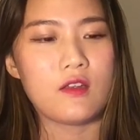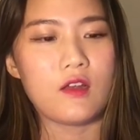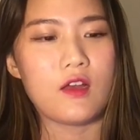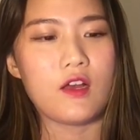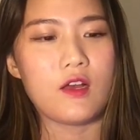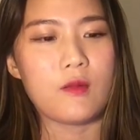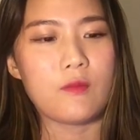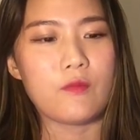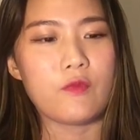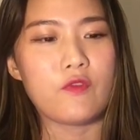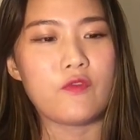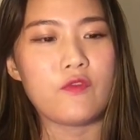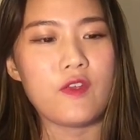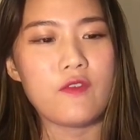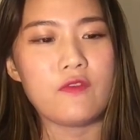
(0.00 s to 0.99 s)

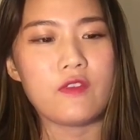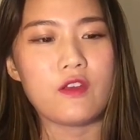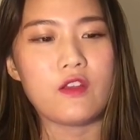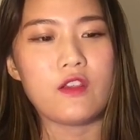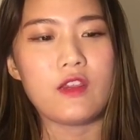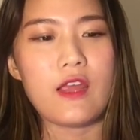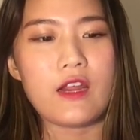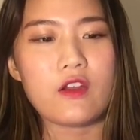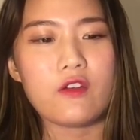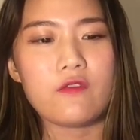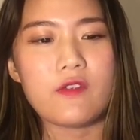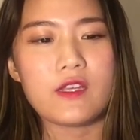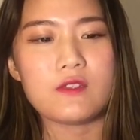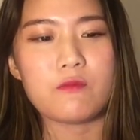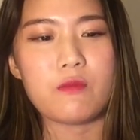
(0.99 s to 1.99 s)
5th, a lack of
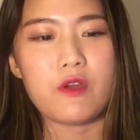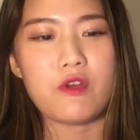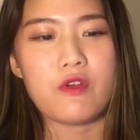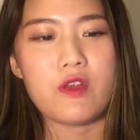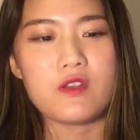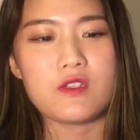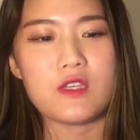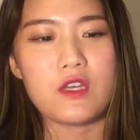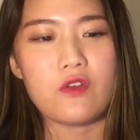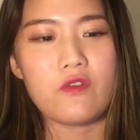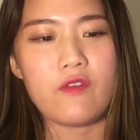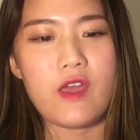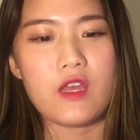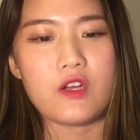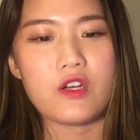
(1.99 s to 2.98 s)
experienced
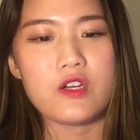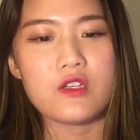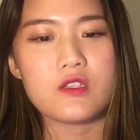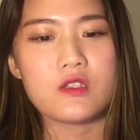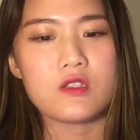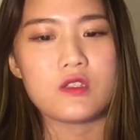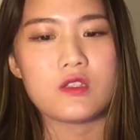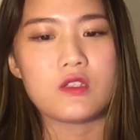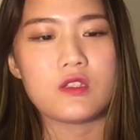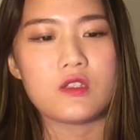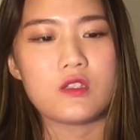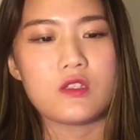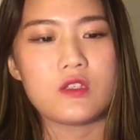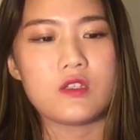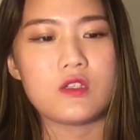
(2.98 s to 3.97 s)
innovators.
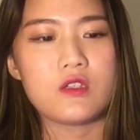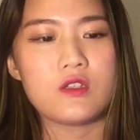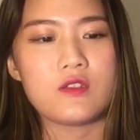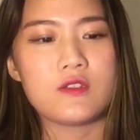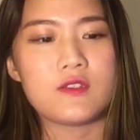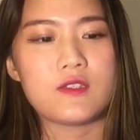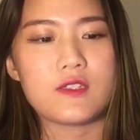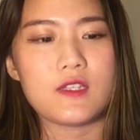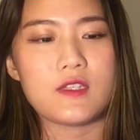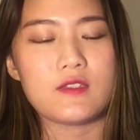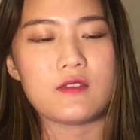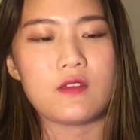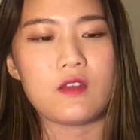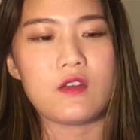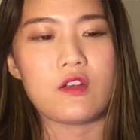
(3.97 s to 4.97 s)

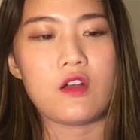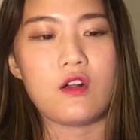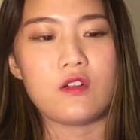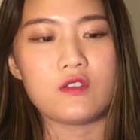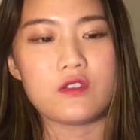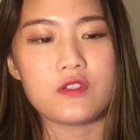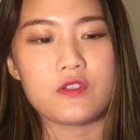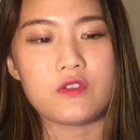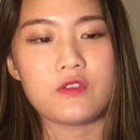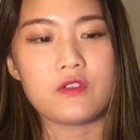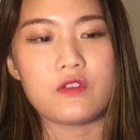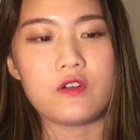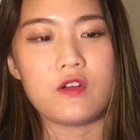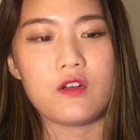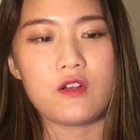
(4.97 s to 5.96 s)
6th, a
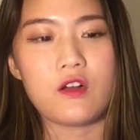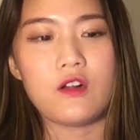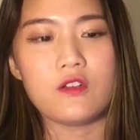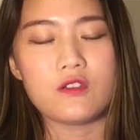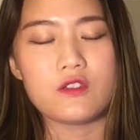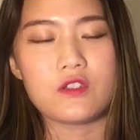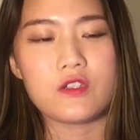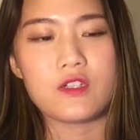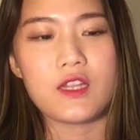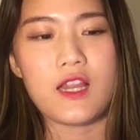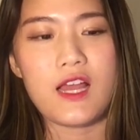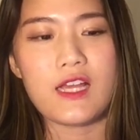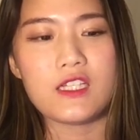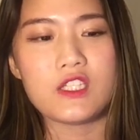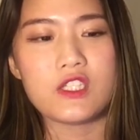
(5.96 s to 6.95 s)
culture
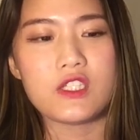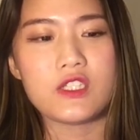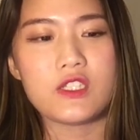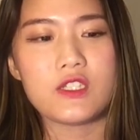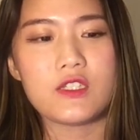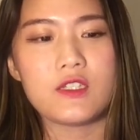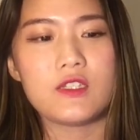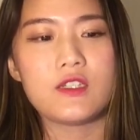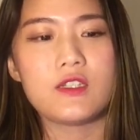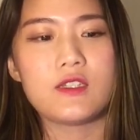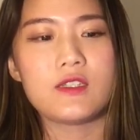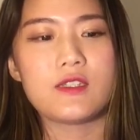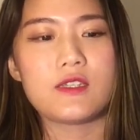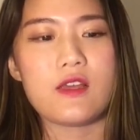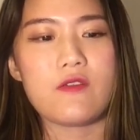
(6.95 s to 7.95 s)
clash.
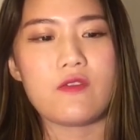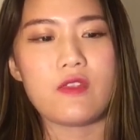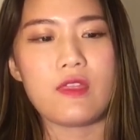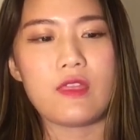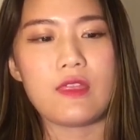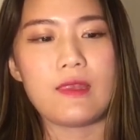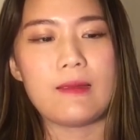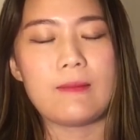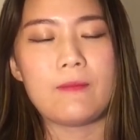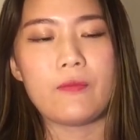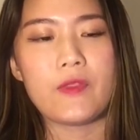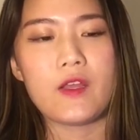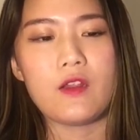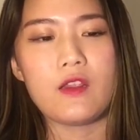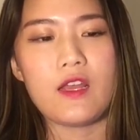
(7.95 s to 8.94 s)
7th,
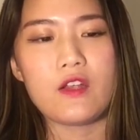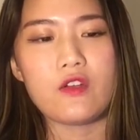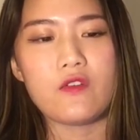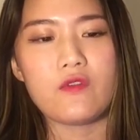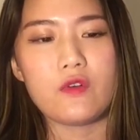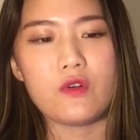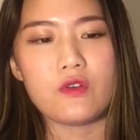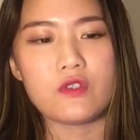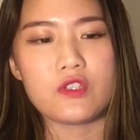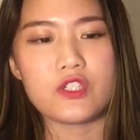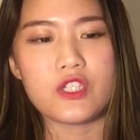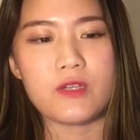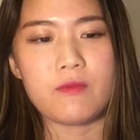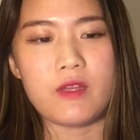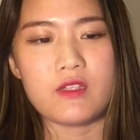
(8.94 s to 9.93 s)
a lack of
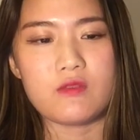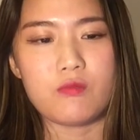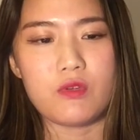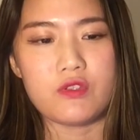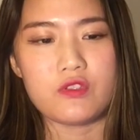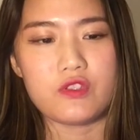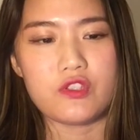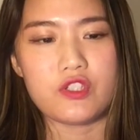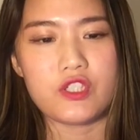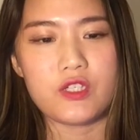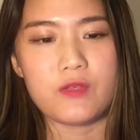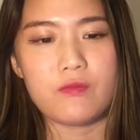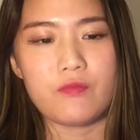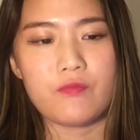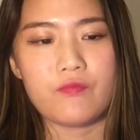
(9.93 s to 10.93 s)
ownership and sponsorship.